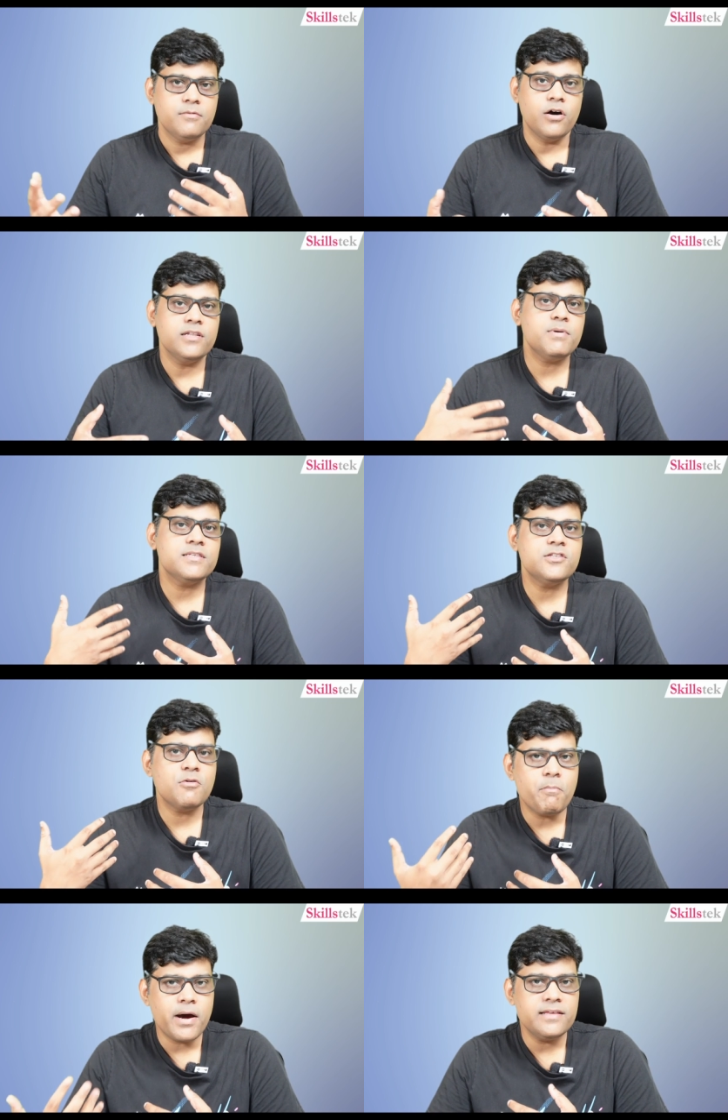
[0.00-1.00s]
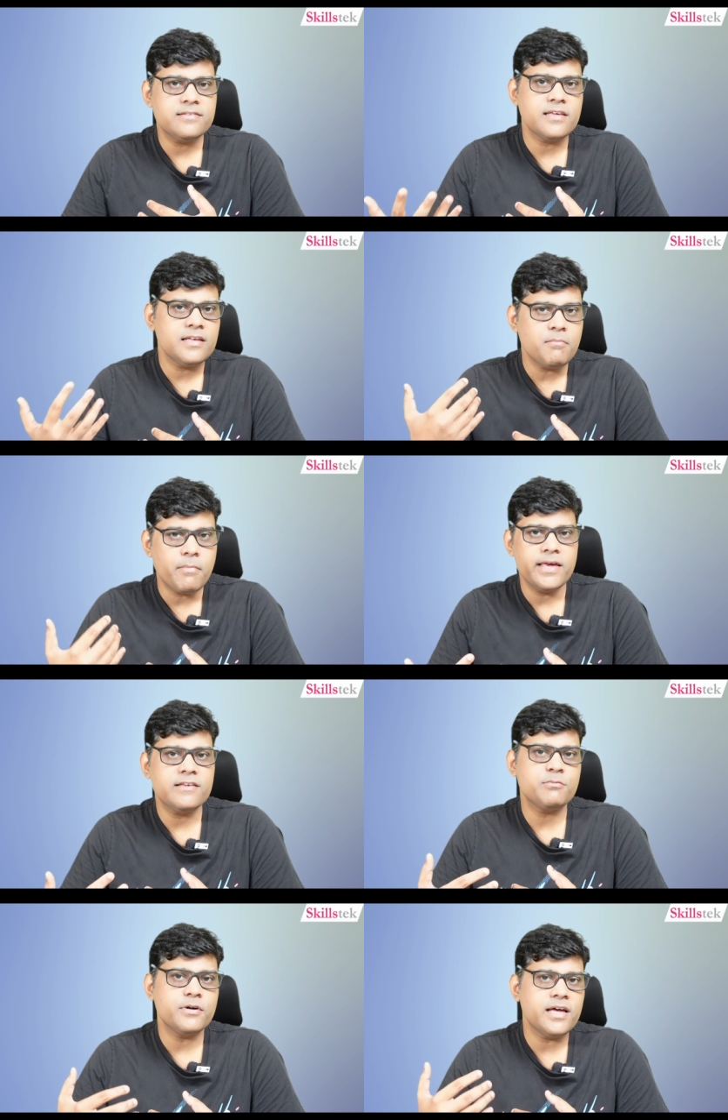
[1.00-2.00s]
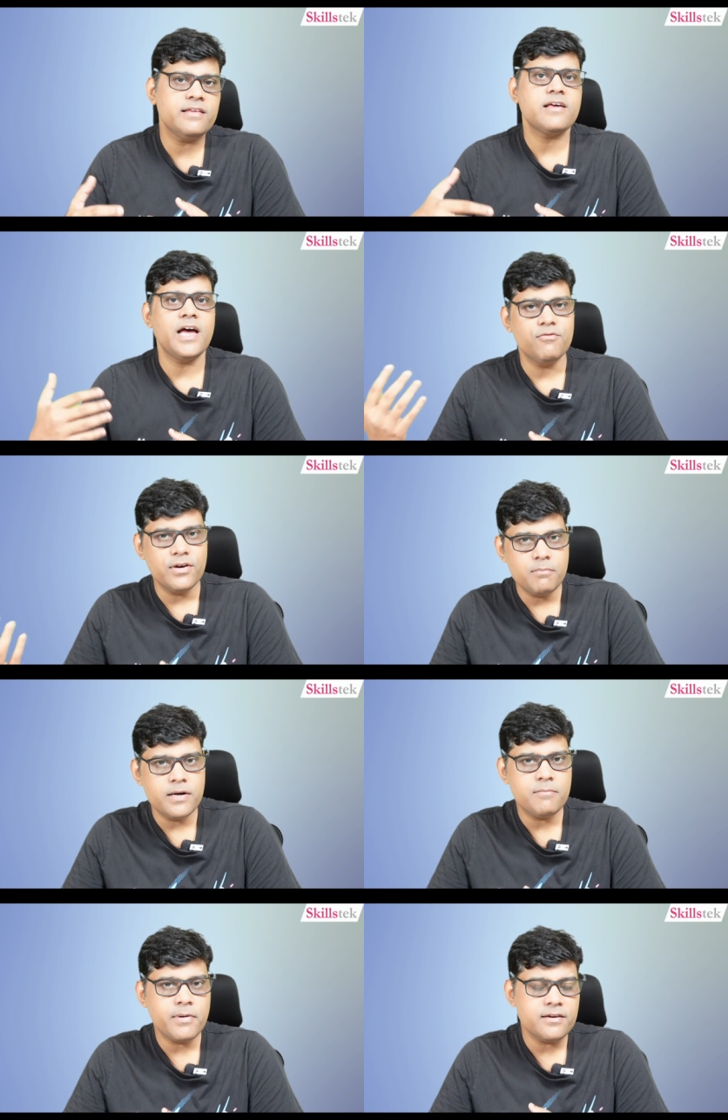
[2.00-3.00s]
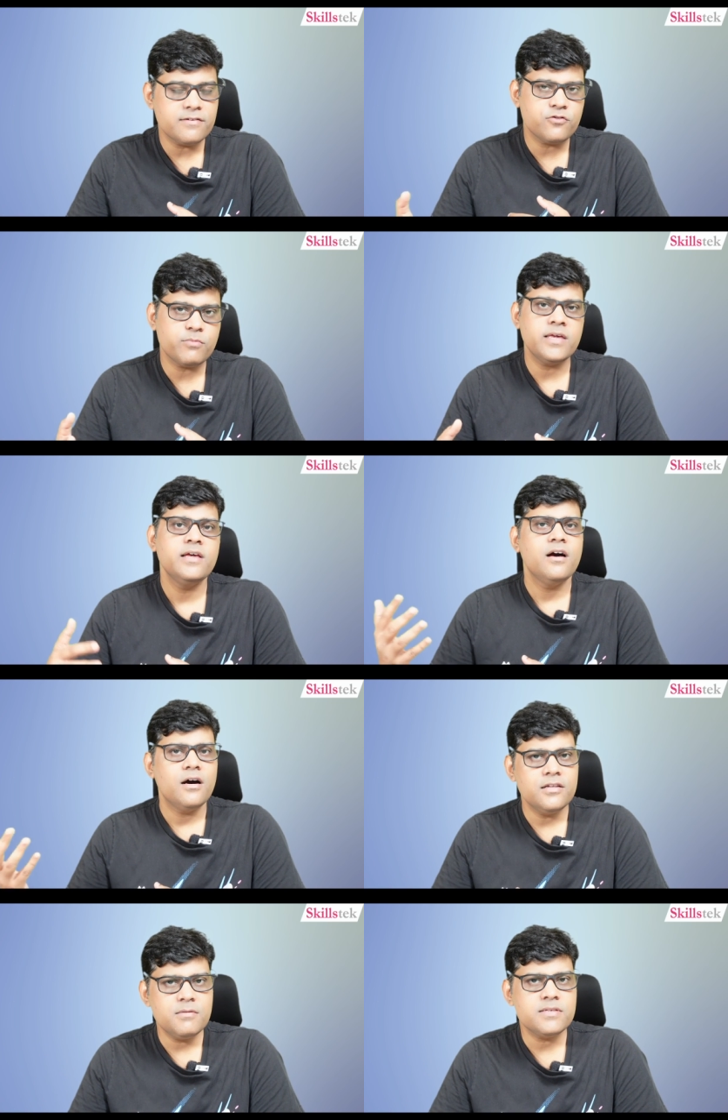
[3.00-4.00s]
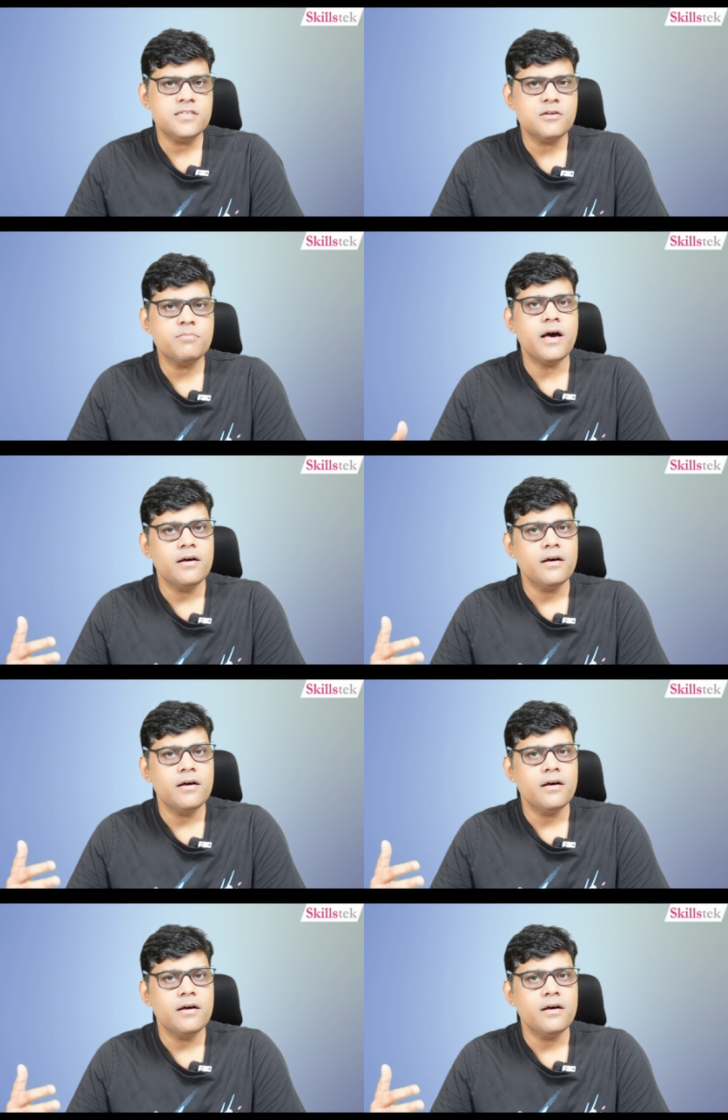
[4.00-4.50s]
on the basis of my skill my expertise i will build my resume on the basis of